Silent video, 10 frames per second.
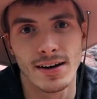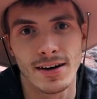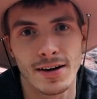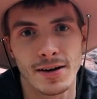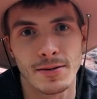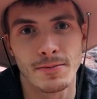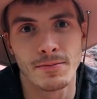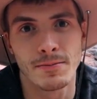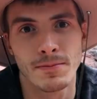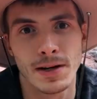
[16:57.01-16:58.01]
Um,
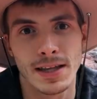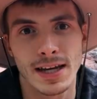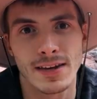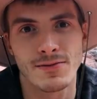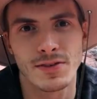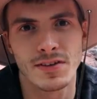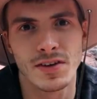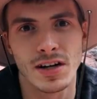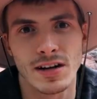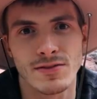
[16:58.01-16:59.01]
I think I've
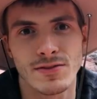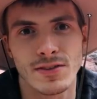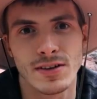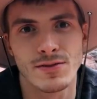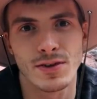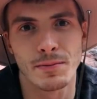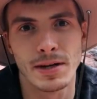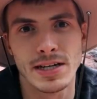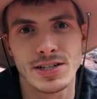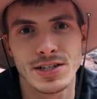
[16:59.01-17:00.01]
given enough
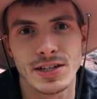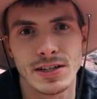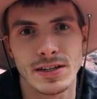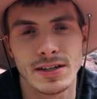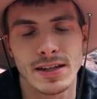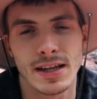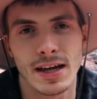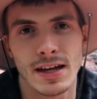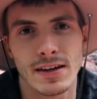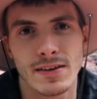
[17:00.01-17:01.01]
information
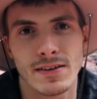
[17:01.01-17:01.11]
that